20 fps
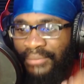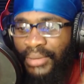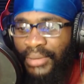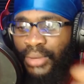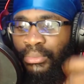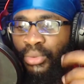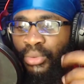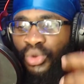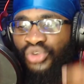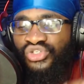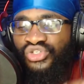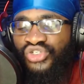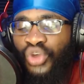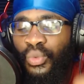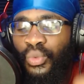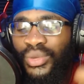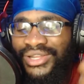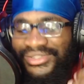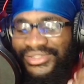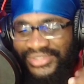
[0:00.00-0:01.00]
but more so
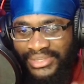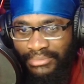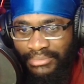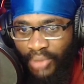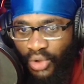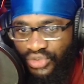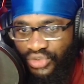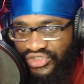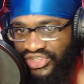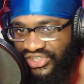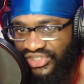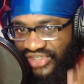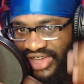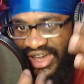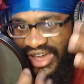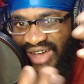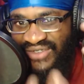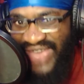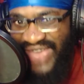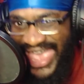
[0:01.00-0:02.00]
with his emotions
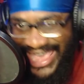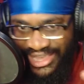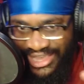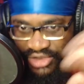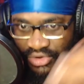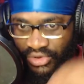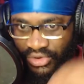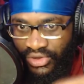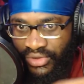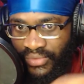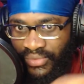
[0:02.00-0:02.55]
of anger.